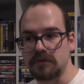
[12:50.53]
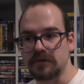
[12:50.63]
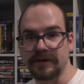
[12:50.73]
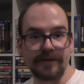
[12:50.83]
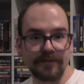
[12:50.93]

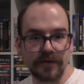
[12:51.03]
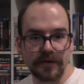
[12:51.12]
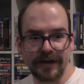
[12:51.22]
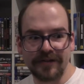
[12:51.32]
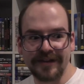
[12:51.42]
left
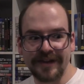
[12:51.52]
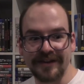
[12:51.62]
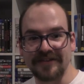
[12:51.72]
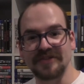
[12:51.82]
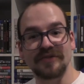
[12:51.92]
yesterday,
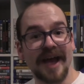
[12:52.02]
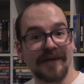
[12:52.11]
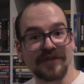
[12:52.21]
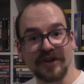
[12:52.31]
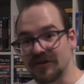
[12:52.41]
because I saw
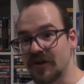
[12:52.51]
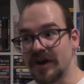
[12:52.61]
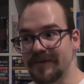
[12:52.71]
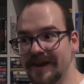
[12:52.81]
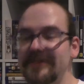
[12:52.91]
Avatar
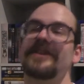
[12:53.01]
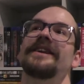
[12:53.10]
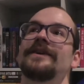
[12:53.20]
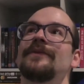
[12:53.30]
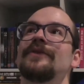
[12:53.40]
on IMAX,
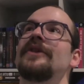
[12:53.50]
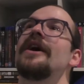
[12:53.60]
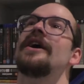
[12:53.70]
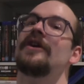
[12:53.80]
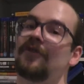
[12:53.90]
and it was
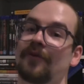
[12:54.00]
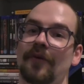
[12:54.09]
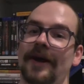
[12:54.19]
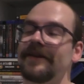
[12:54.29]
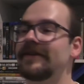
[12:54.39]

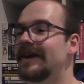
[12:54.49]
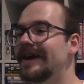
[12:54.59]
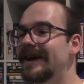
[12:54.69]
great.